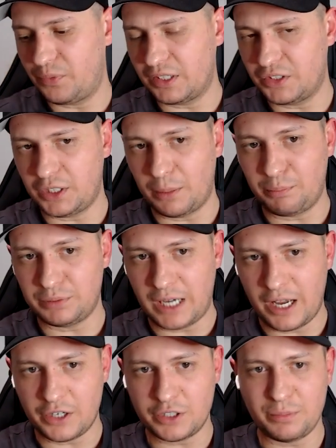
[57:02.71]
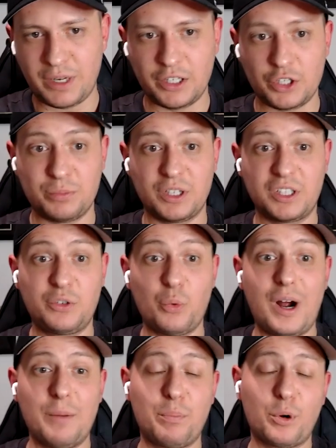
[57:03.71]
suppliers management,
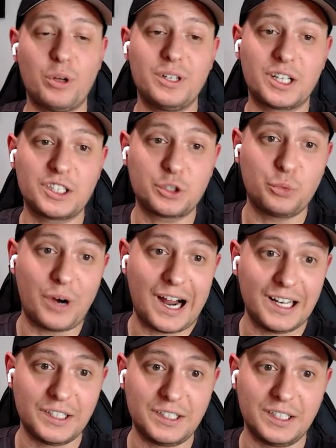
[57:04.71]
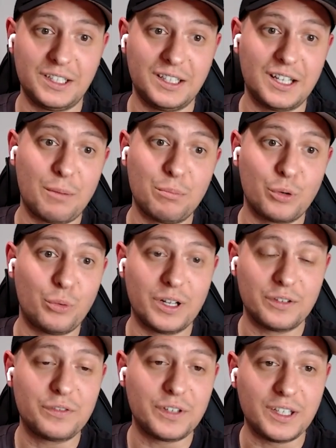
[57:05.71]
products quality, the number one
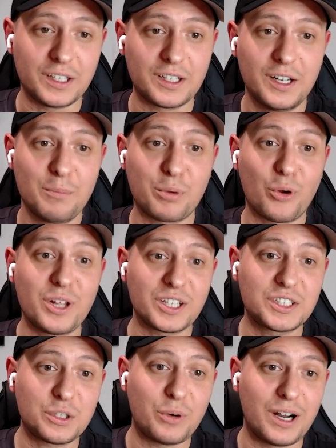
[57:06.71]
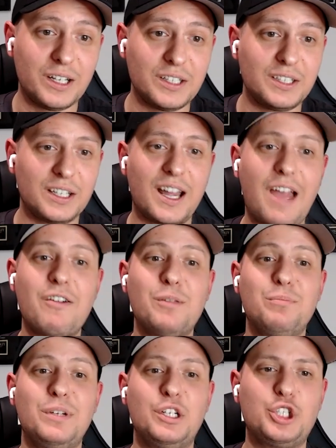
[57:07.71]
thing. Products quality haven't
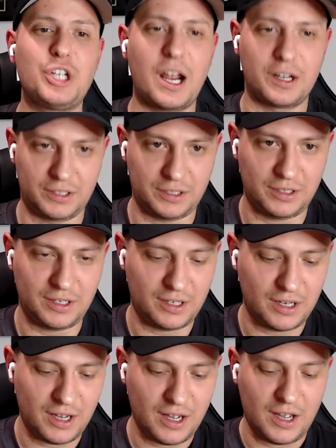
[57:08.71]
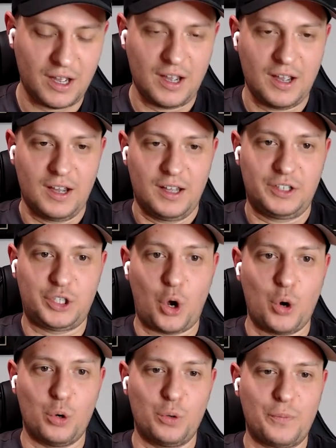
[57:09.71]
been checked.
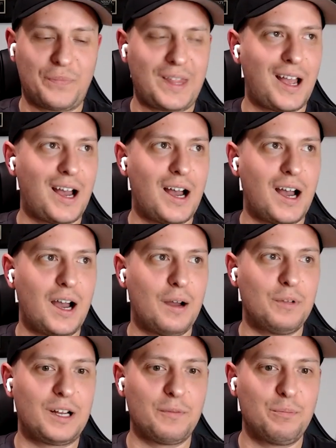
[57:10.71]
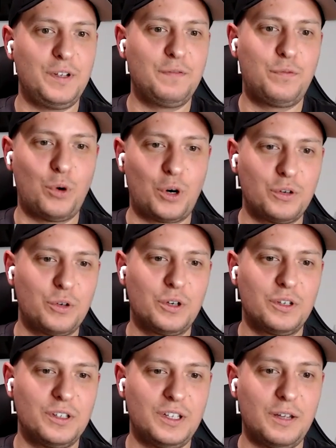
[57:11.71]
So before
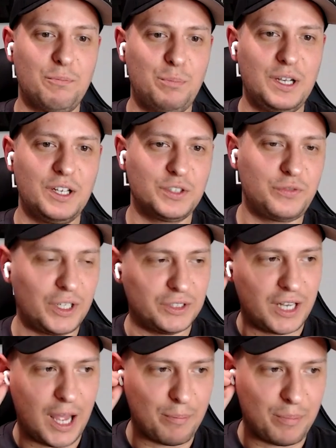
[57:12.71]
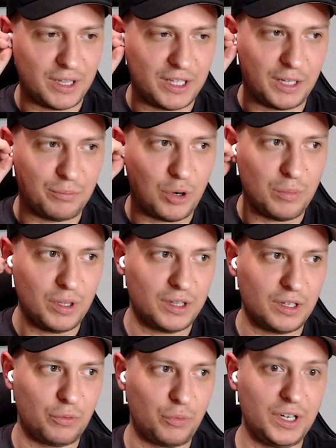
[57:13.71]
the biggest fail happened that moment,
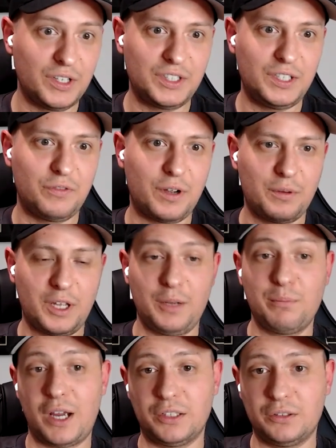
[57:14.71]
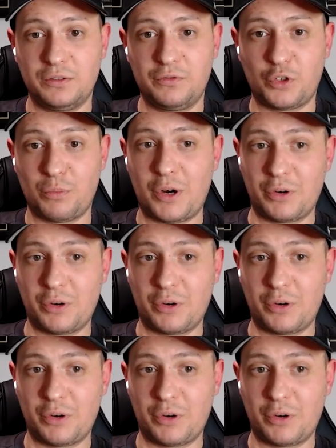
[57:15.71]
we receive an email from